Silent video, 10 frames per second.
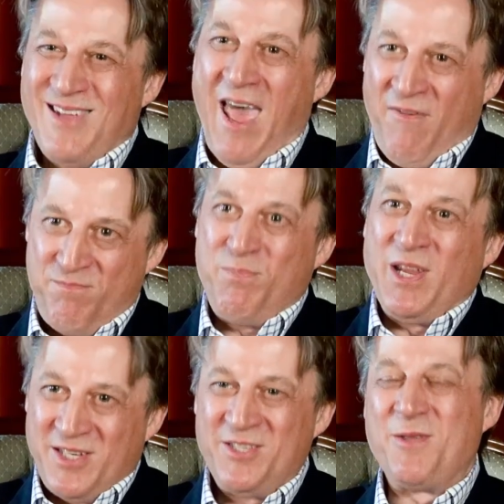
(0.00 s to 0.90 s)
have
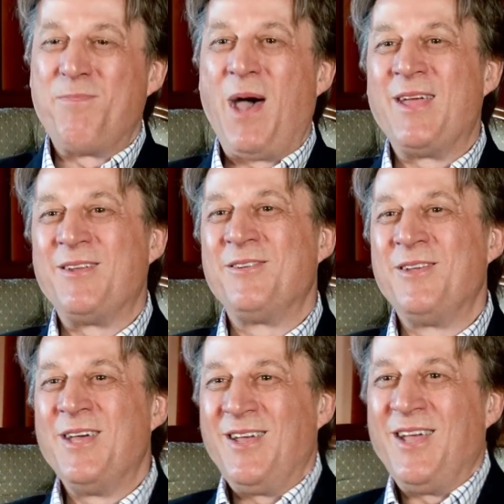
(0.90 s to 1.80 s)
participated
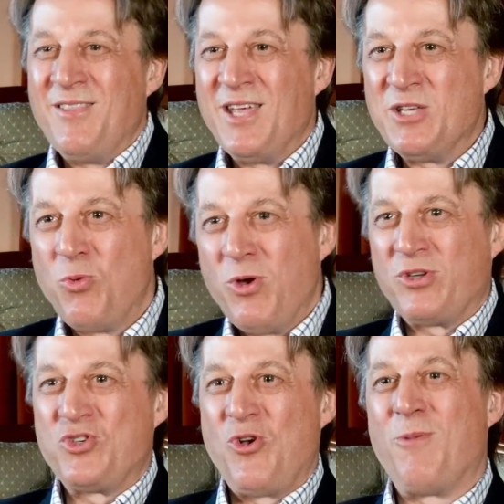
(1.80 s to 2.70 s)
in these
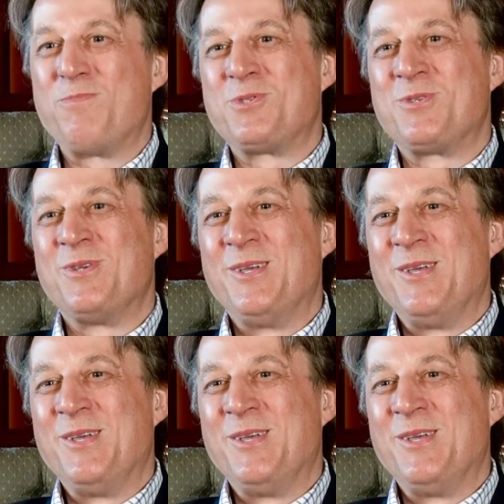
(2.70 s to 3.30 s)
workshops.